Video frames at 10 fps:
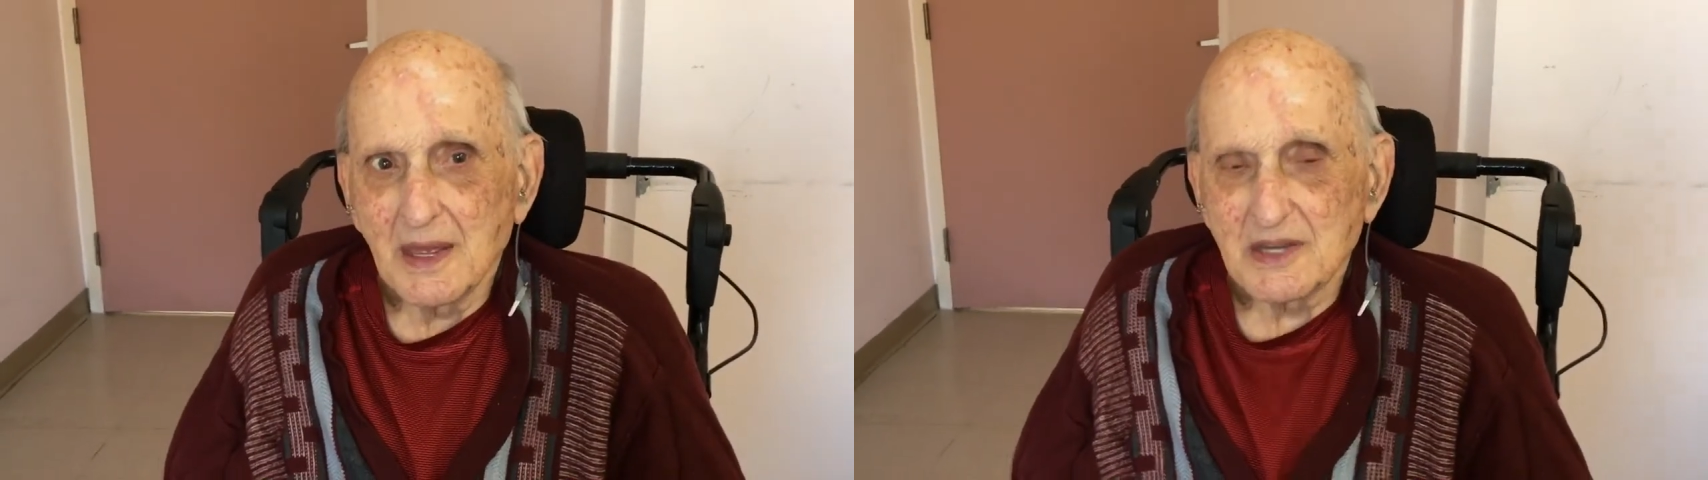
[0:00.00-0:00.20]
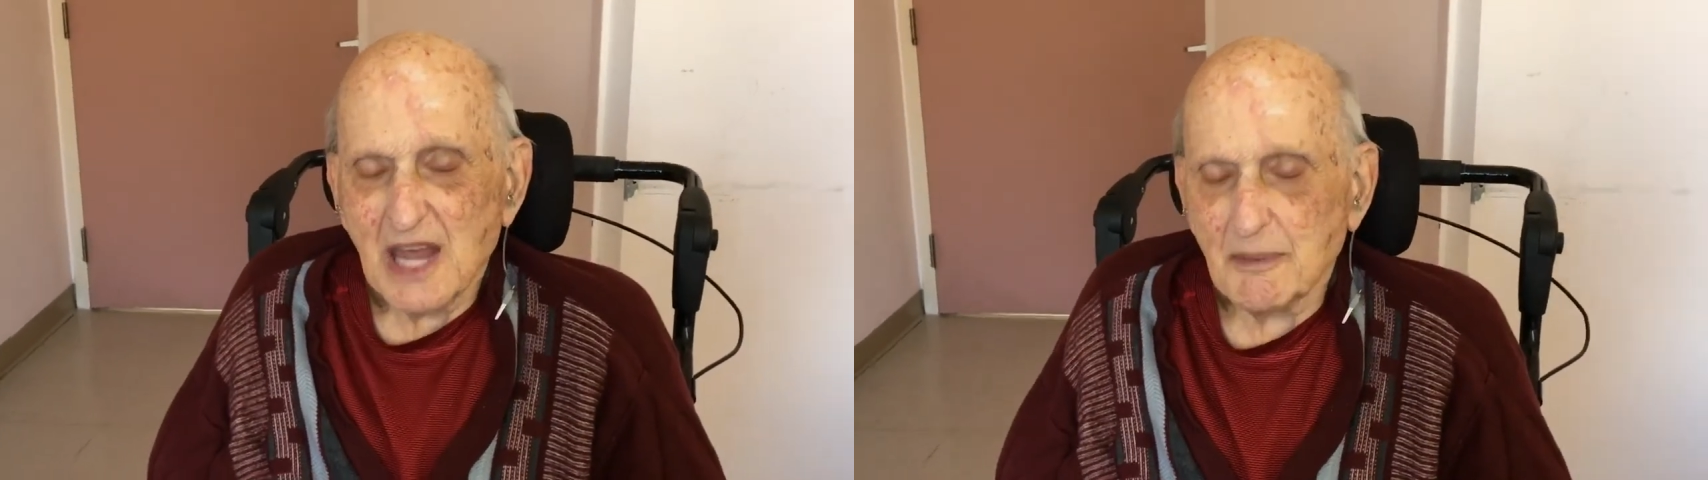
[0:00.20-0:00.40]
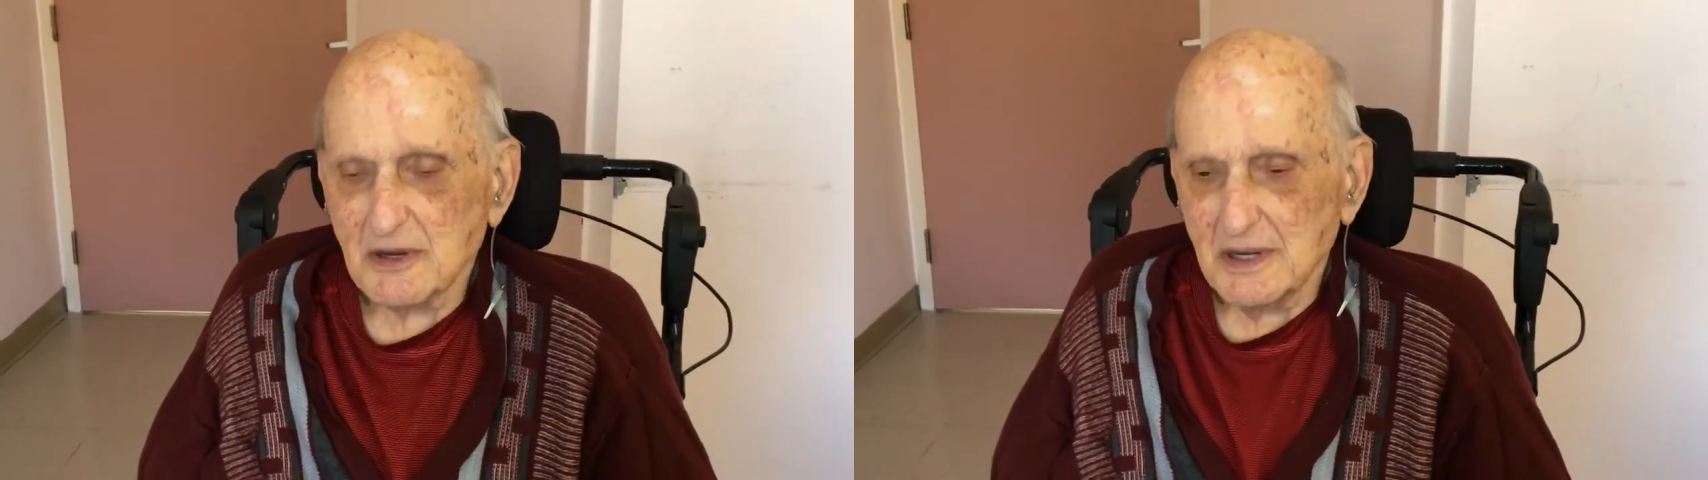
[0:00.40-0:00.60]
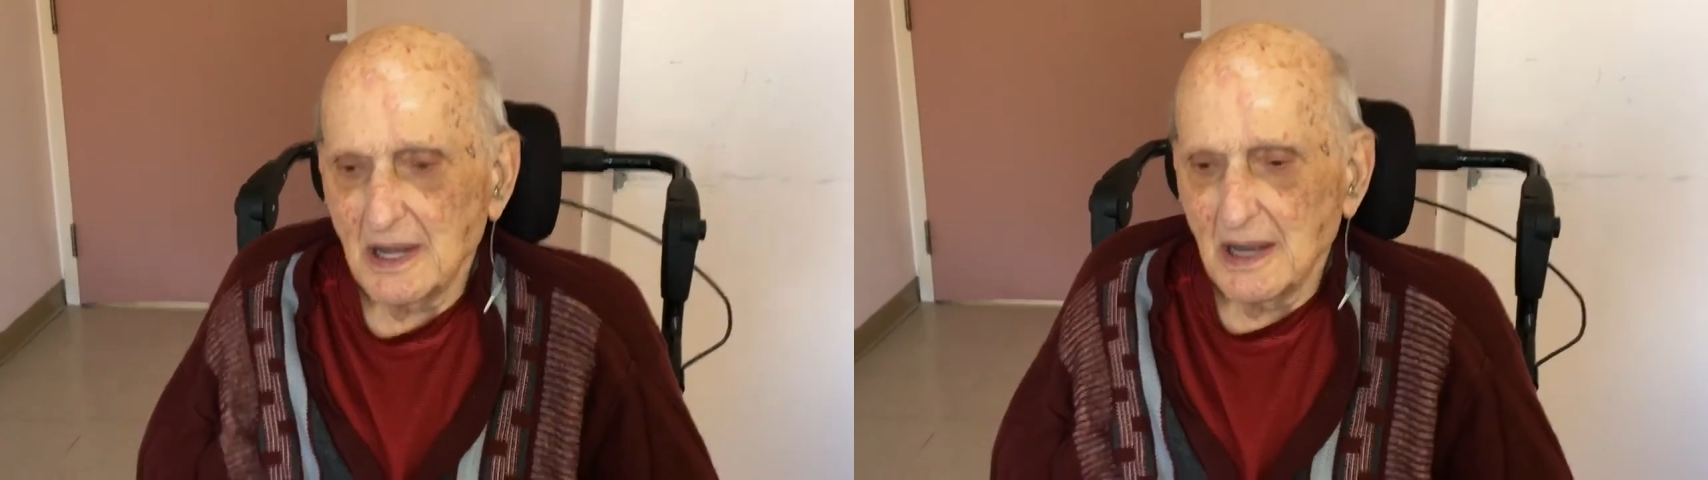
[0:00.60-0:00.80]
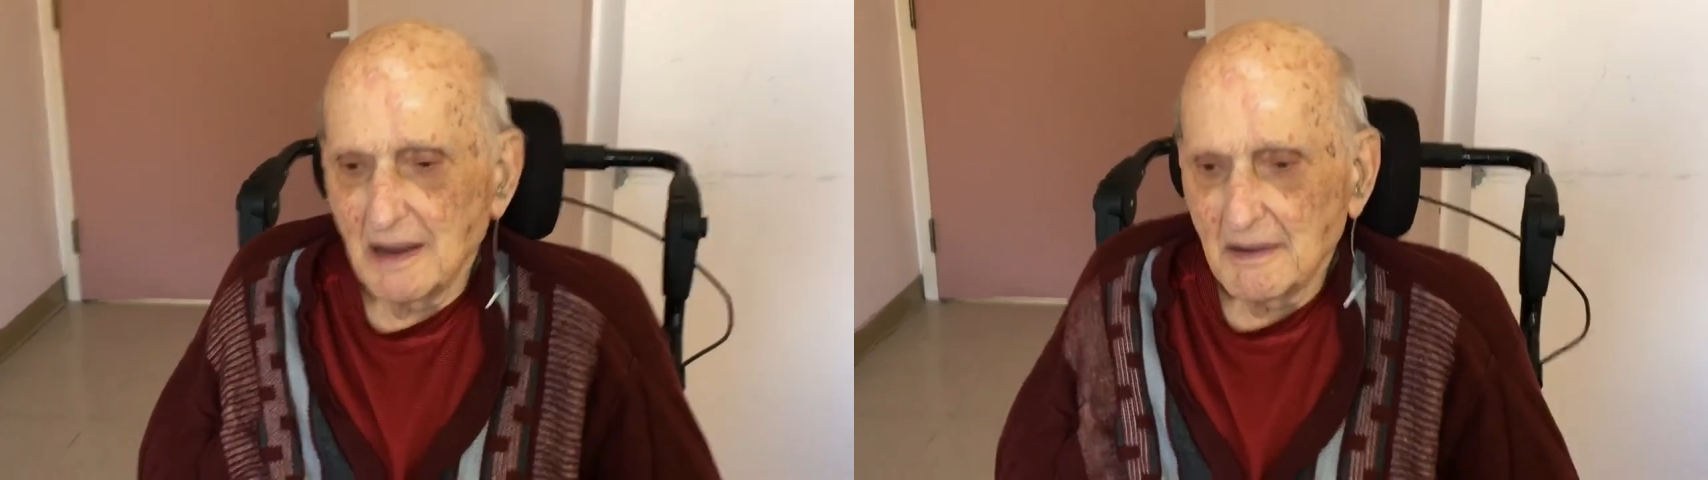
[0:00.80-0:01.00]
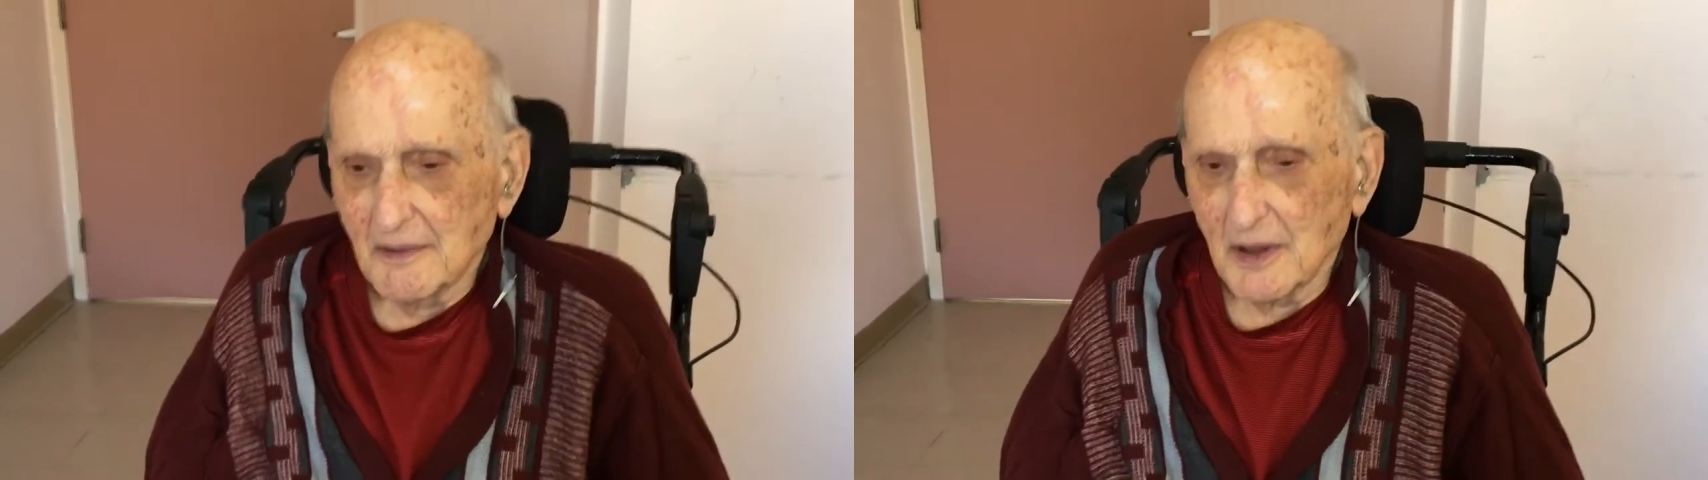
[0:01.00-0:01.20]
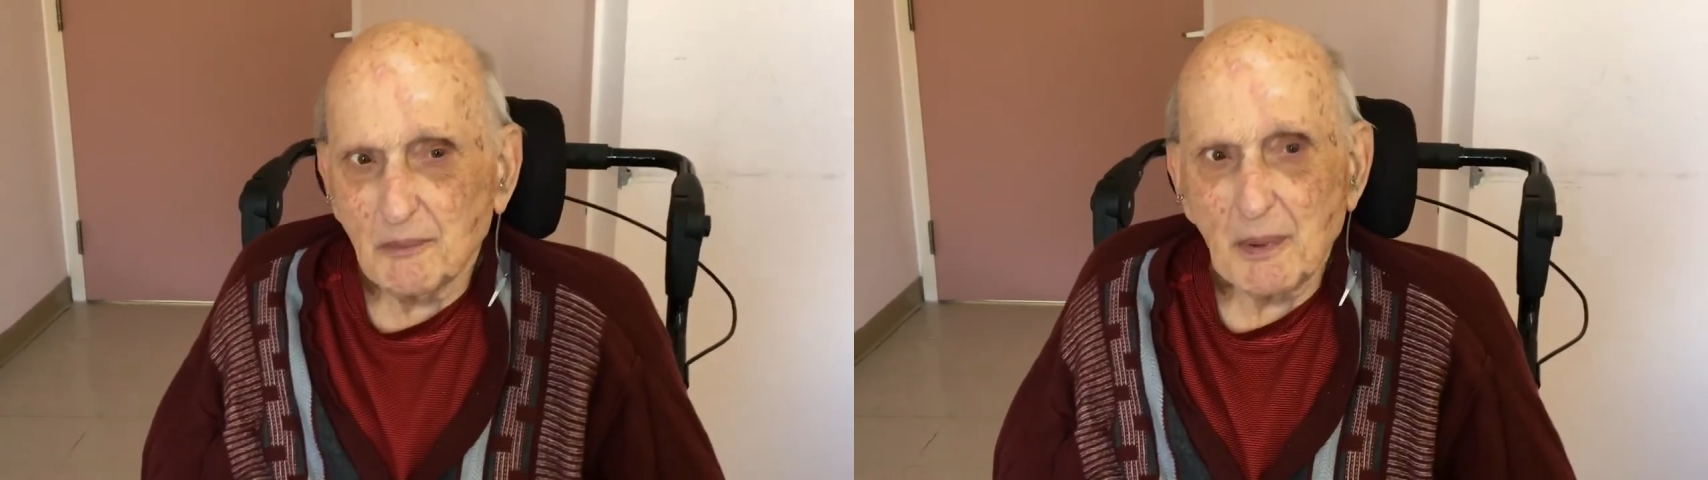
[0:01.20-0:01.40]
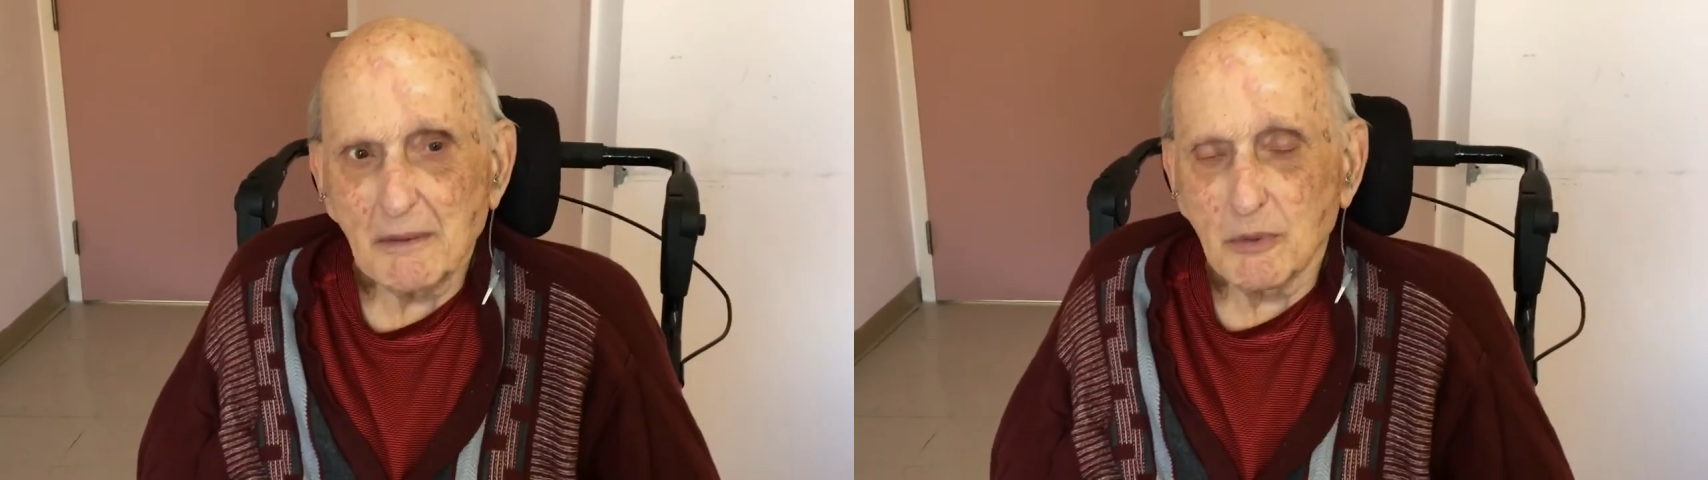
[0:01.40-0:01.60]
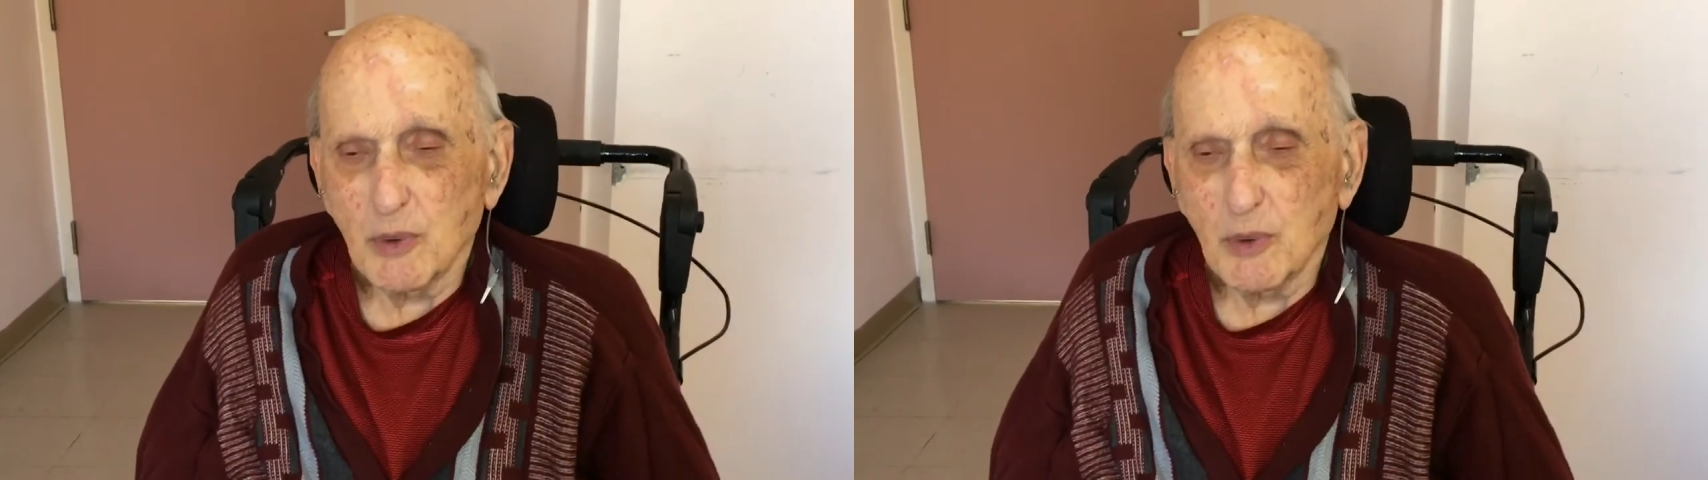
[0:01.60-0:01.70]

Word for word: steps for the paper